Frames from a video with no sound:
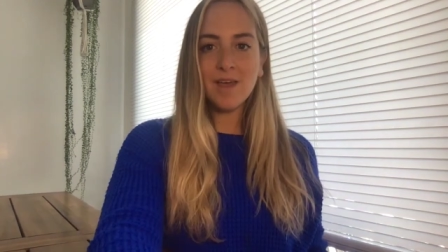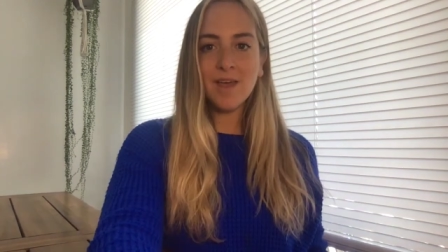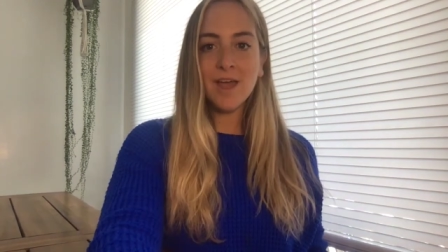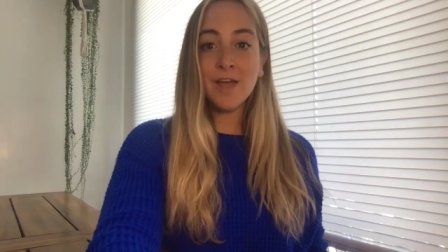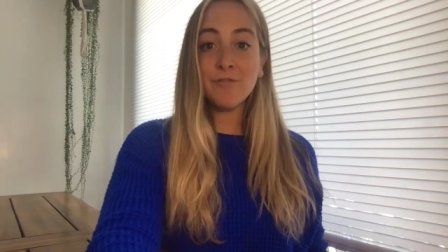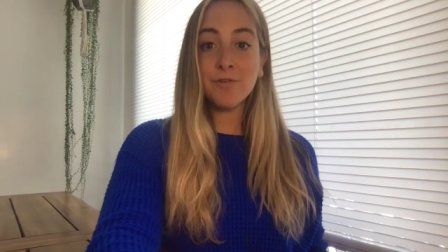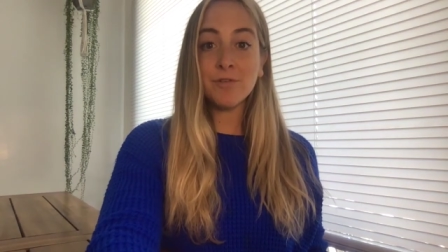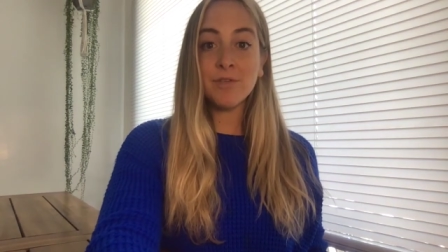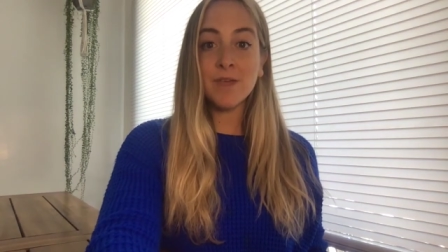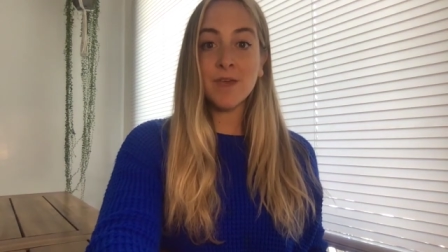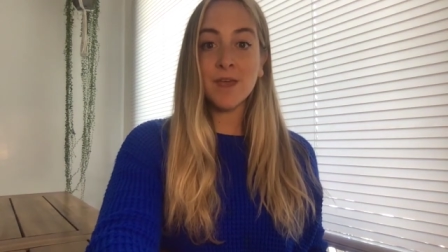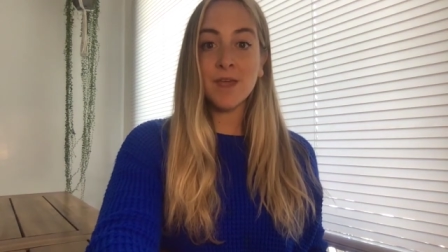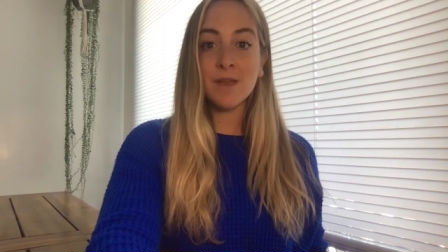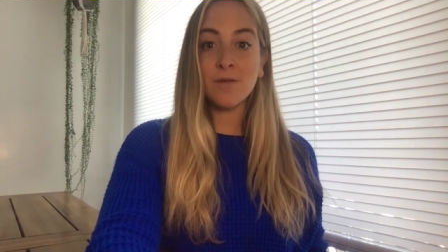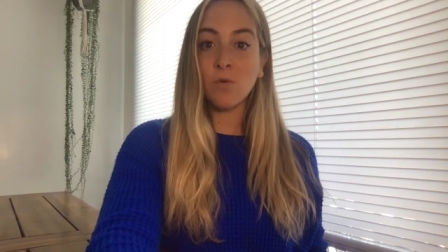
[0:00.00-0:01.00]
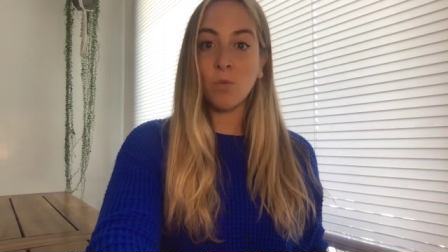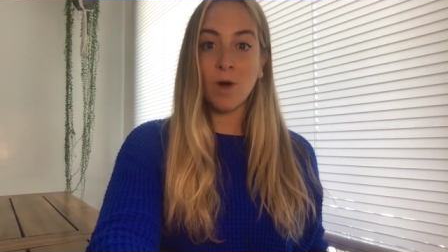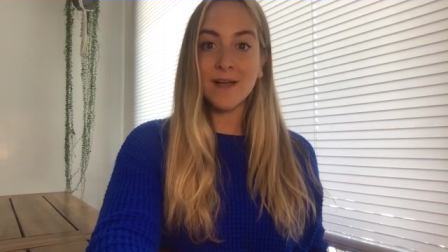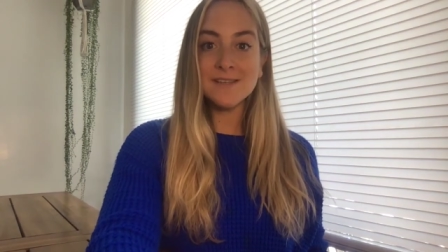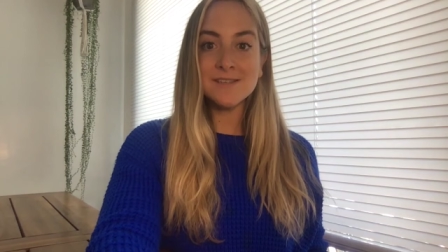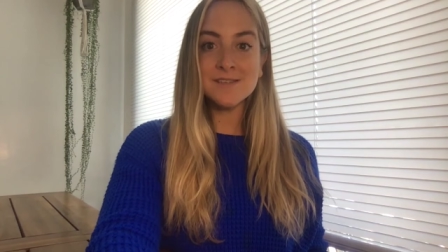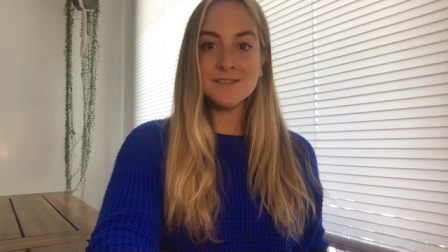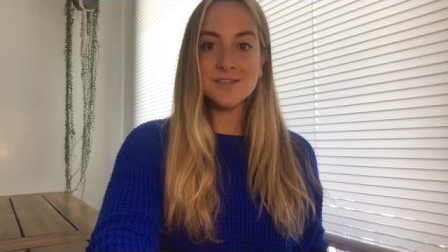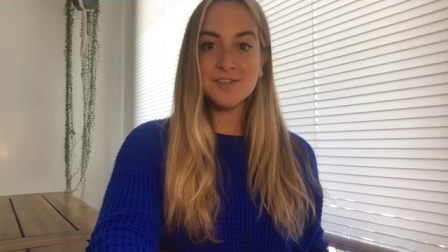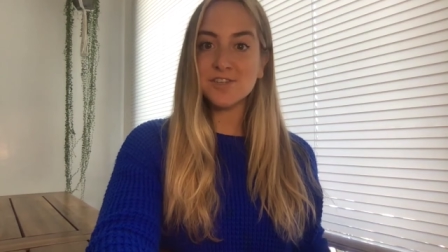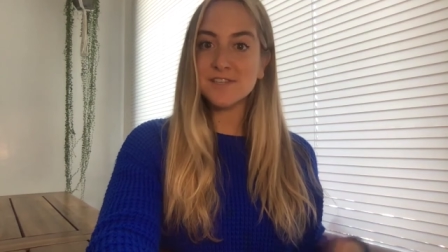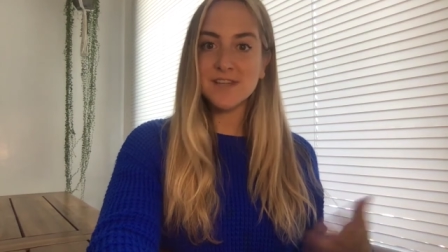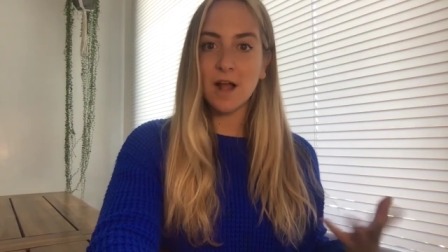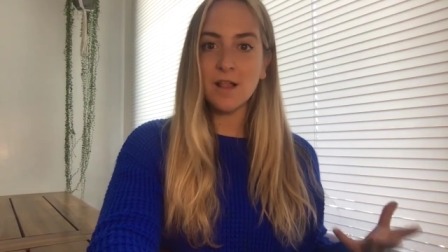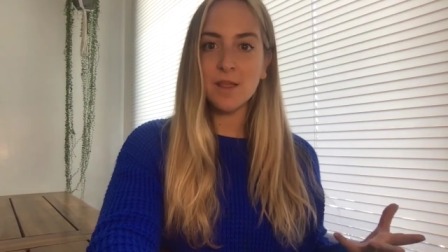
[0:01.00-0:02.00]
If you're thinking, why isn't she
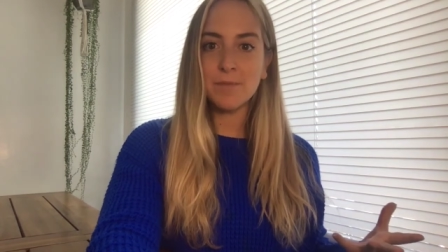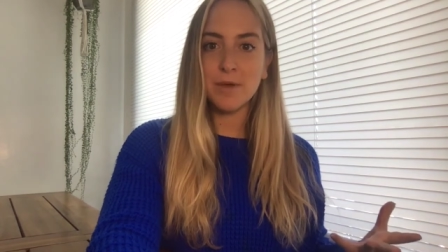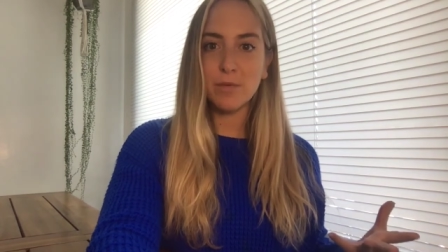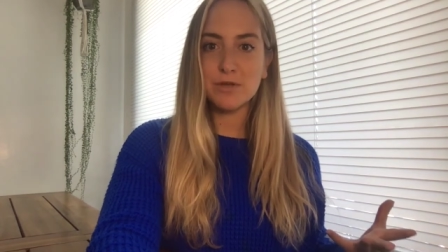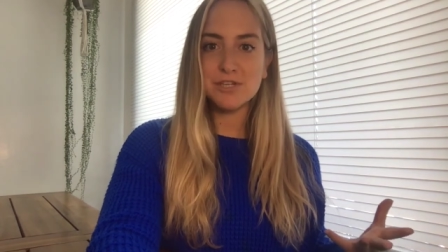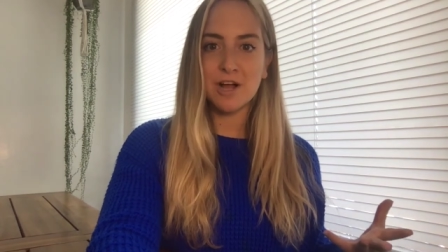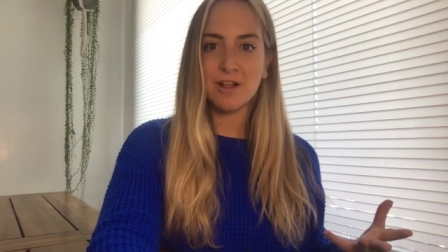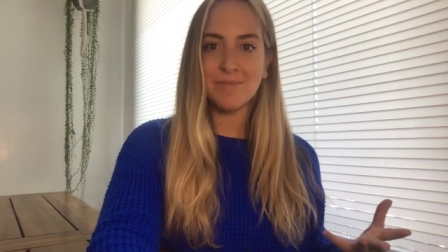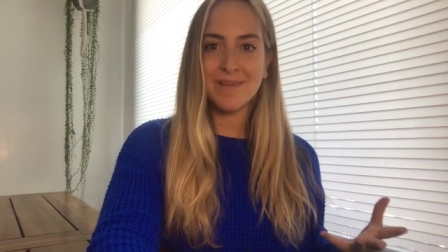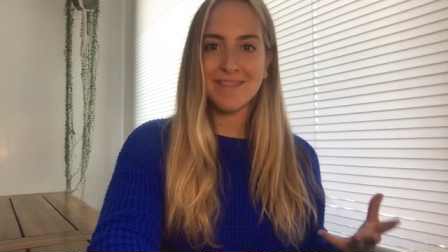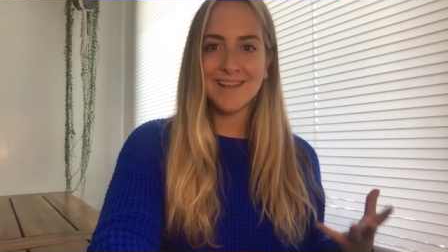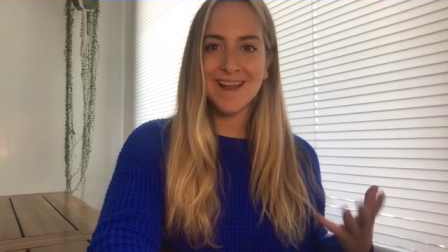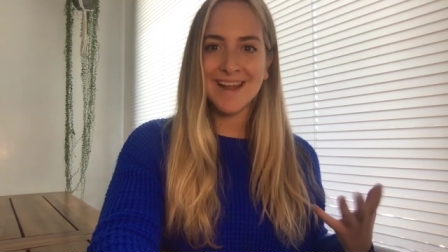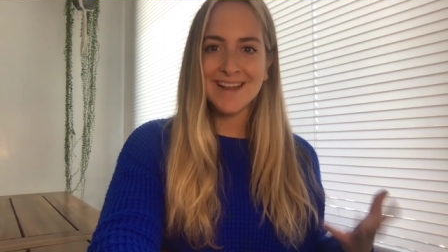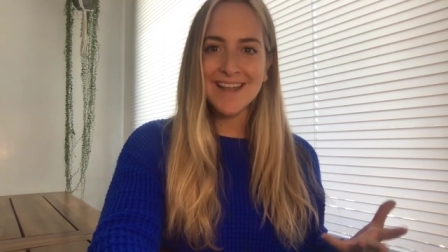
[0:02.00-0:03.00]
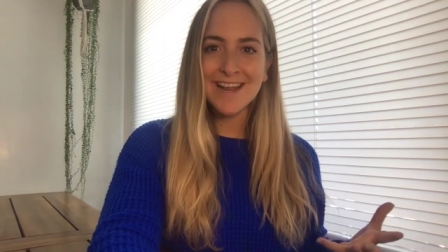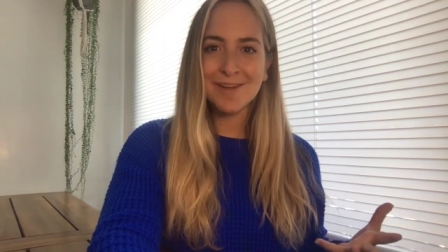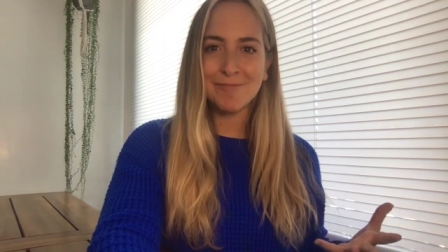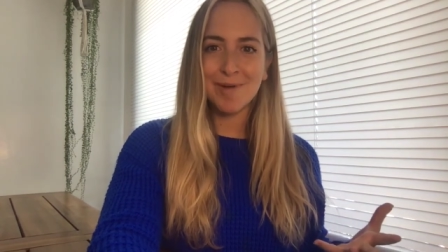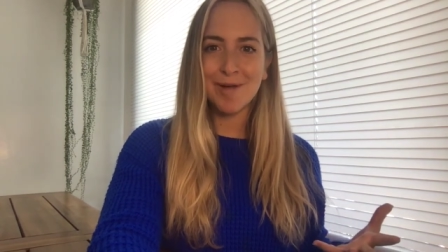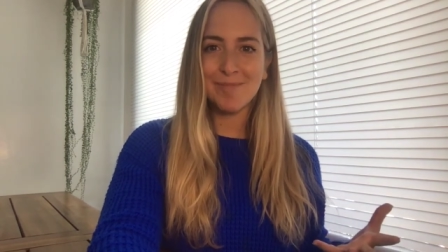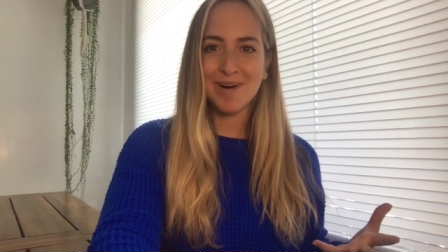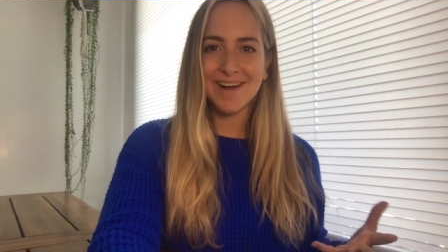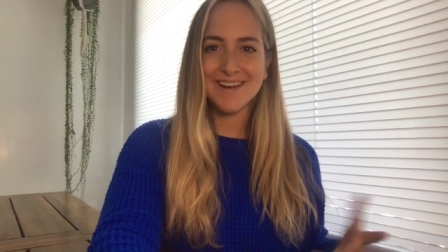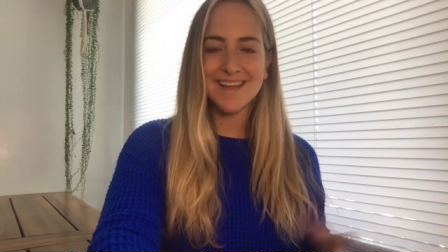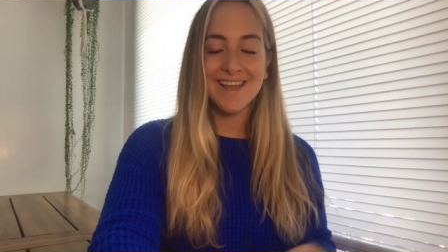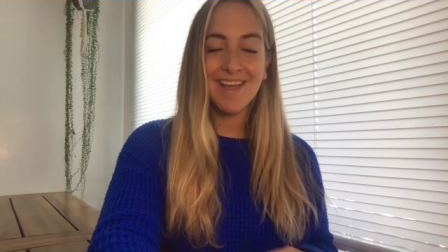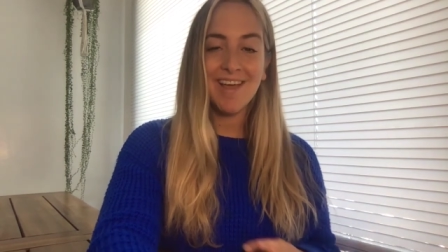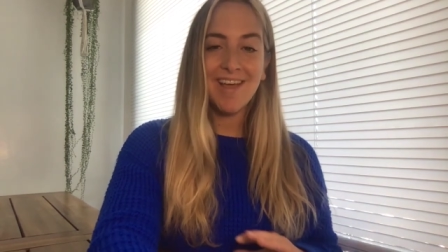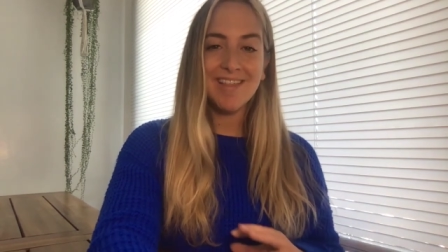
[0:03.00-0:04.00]
just telling me which element that I need in my body?